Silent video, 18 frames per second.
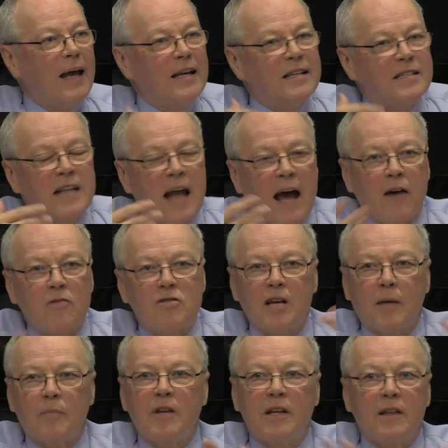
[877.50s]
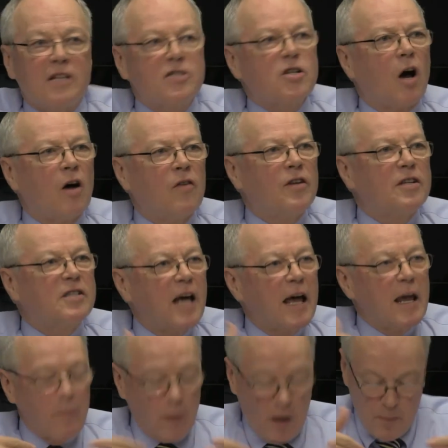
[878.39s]
is now something that's on the
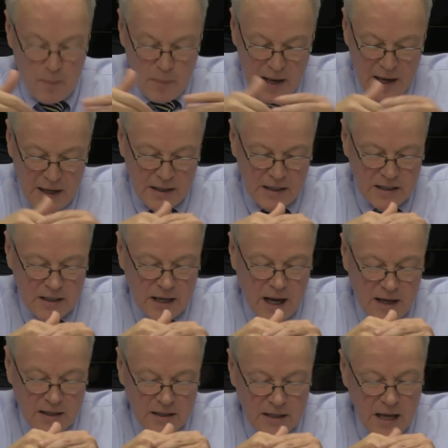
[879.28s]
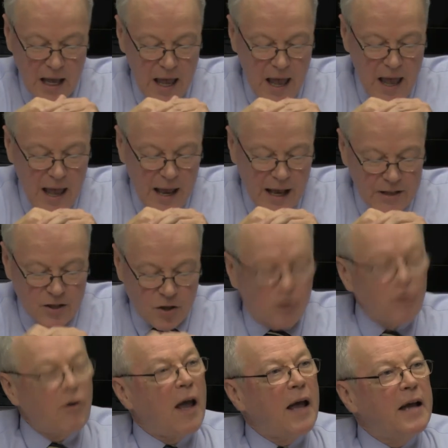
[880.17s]
table and being discussed, it's
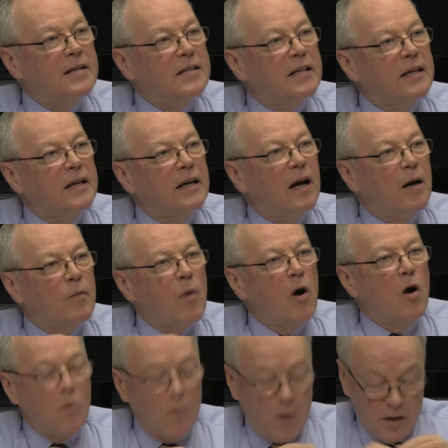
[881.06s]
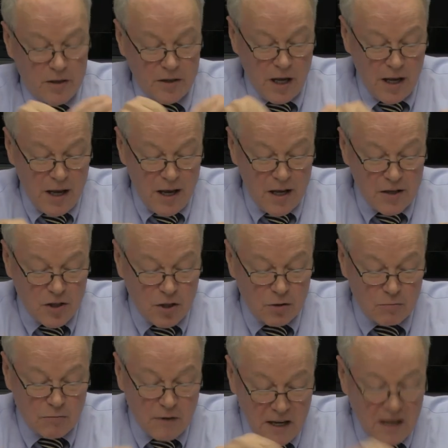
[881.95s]
creating a moment to
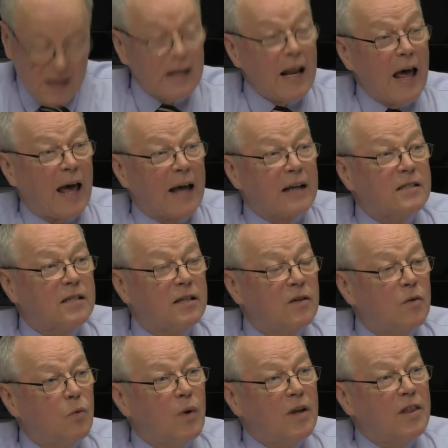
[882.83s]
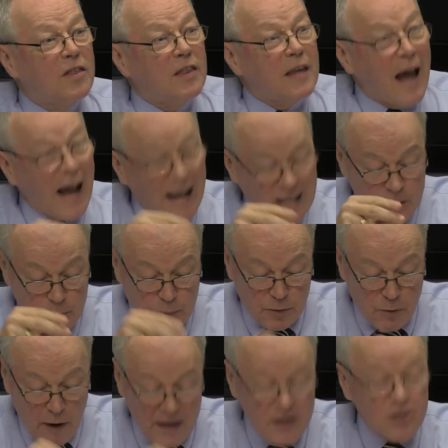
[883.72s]
reconnect with the
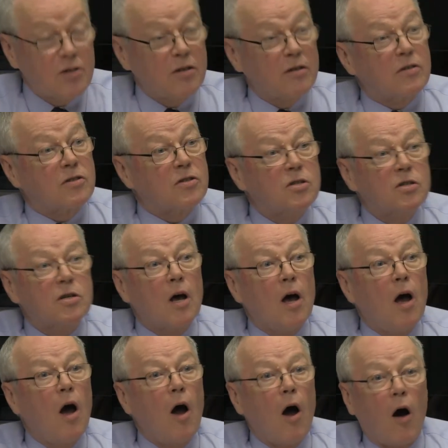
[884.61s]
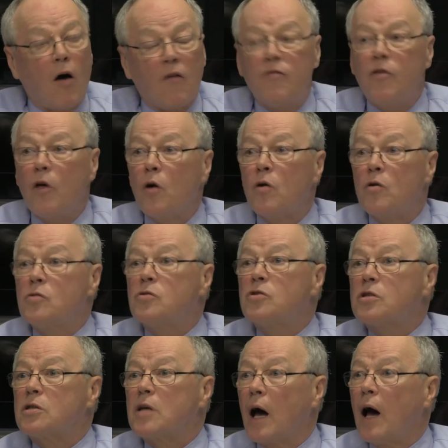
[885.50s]
aspirations of
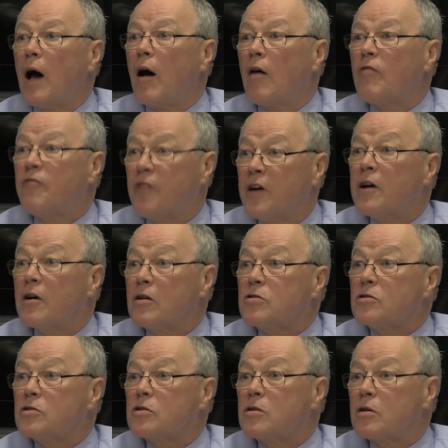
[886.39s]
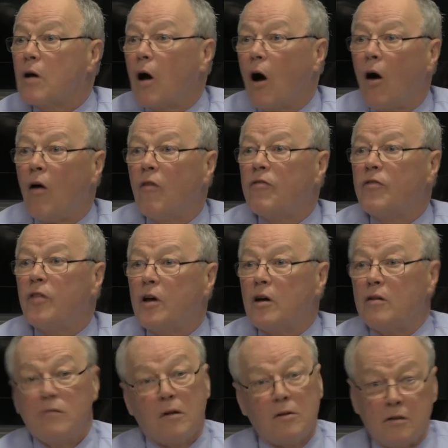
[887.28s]
those figures of
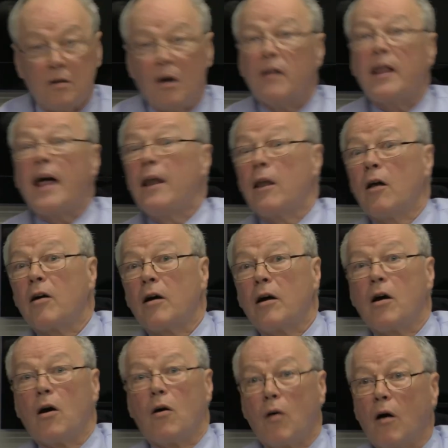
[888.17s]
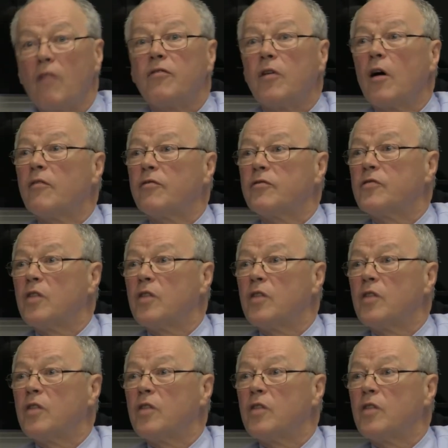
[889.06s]
the, not that long ago, of